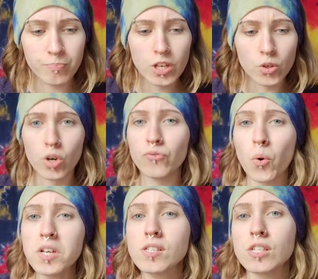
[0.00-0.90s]
your
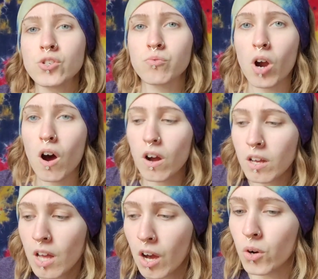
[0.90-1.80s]
voice is
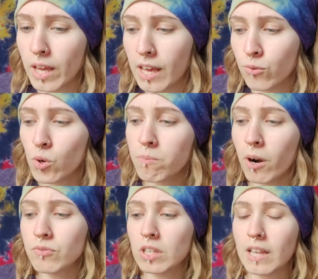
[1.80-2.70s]
wrong, okay? If you are
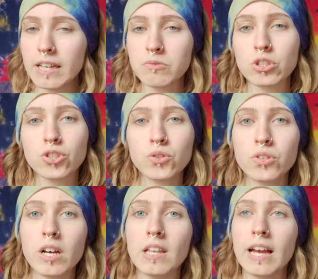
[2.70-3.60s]
part of the Light of the Truth
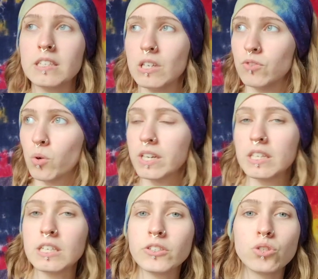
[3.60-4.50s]
Collective, you are
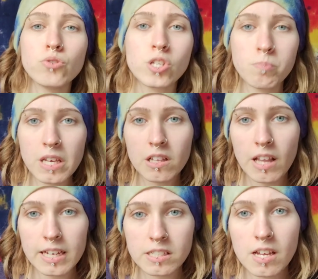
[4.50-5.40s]
here to speak
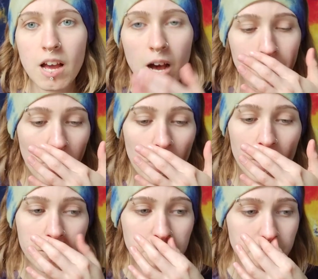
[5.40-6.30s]
light
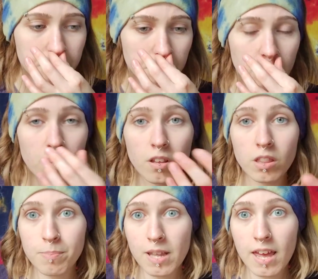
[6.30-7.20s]
upon
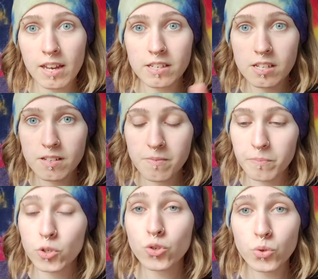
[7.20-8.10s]
the planet.
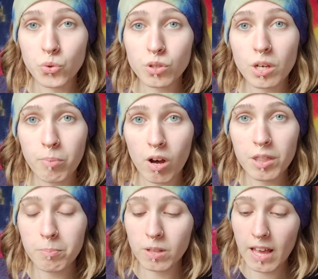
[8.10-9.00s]
Truth upon
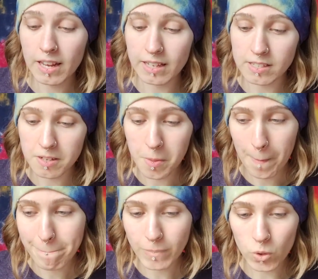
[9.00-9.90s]
the planet.
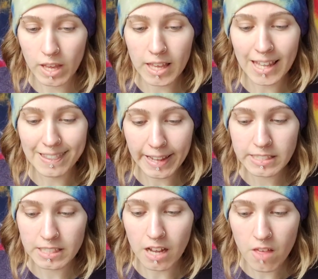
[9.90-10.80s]
Okay?
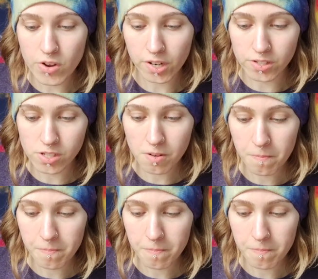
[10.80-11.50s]
Enlighten others.